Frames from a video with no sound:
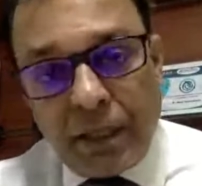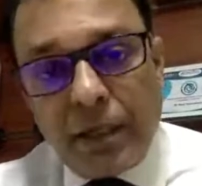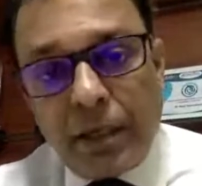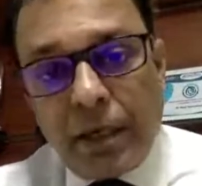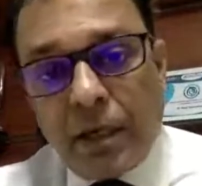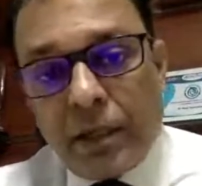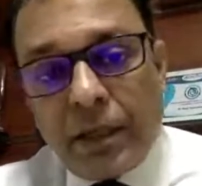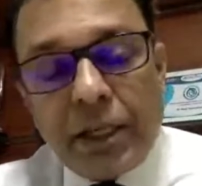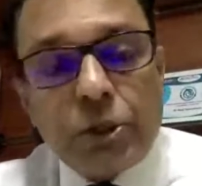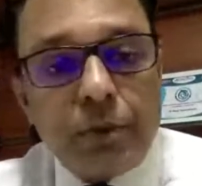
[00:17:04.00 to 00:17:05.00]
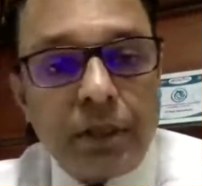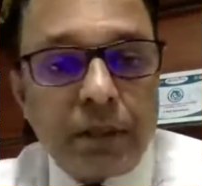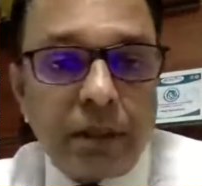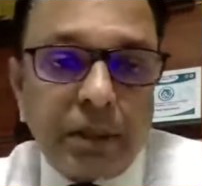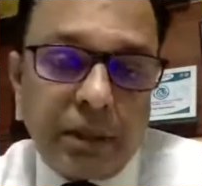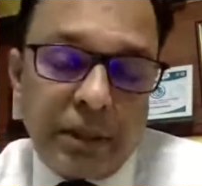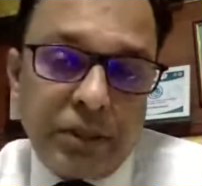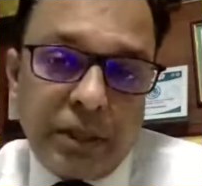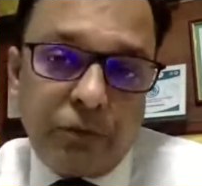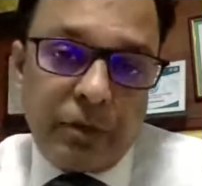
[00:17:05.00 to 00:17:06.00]
Then the next one in the
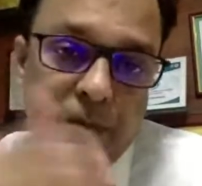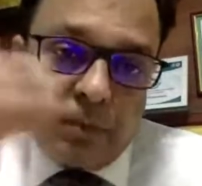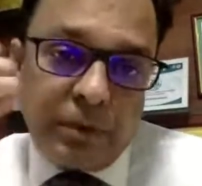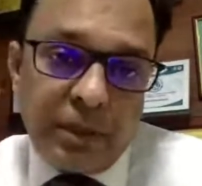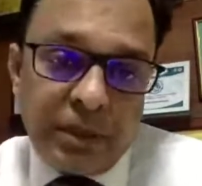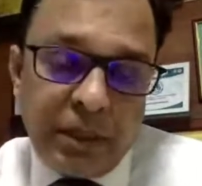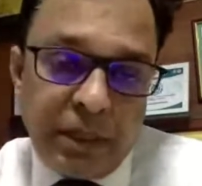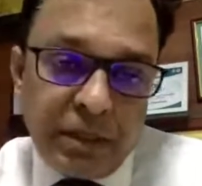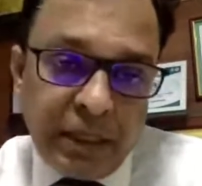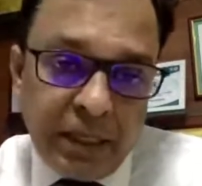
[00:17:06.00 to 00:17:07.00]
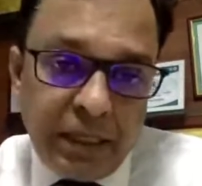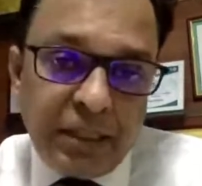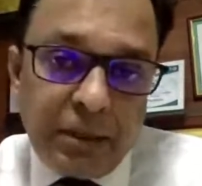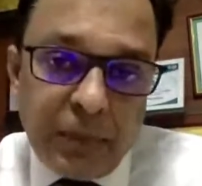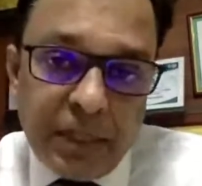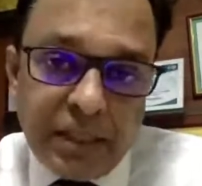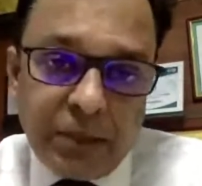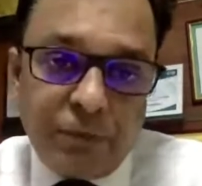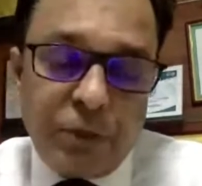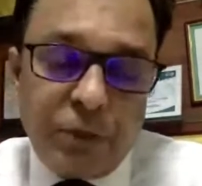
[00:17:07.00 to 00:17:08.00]
list I would say is adnexal
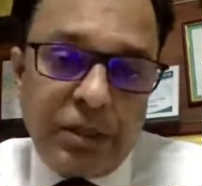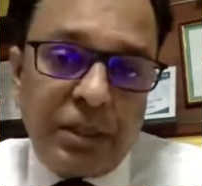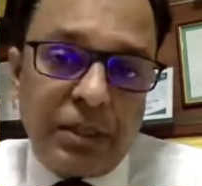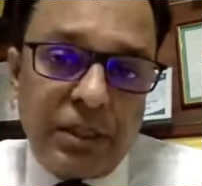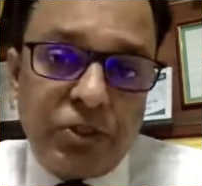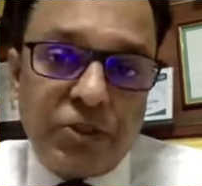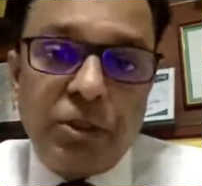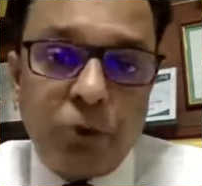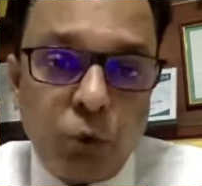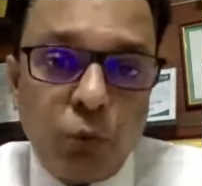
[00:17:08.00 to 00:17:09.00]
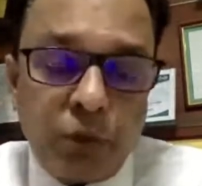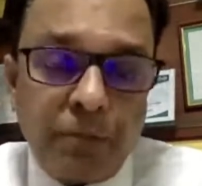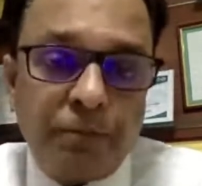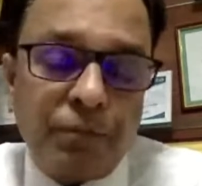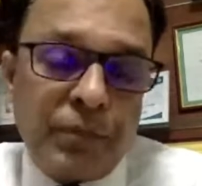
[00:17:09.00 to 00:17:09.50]
masses, which means the cysts in the ovary.